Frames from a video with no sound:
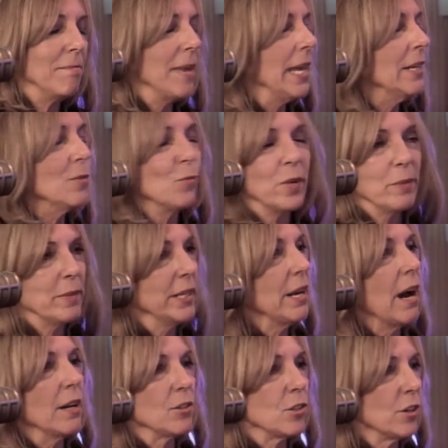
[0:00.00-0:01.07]
men and
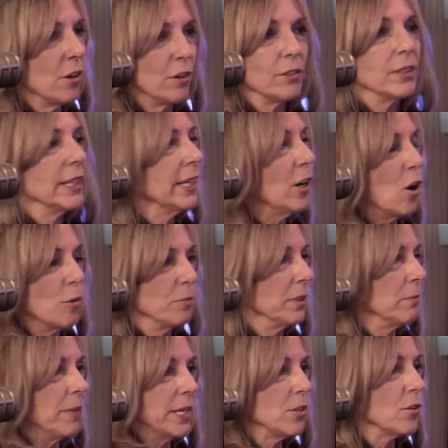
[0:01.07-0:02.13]
women are totally
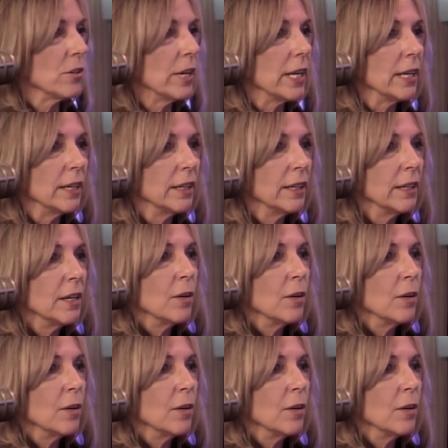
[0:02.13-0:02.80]
complementary.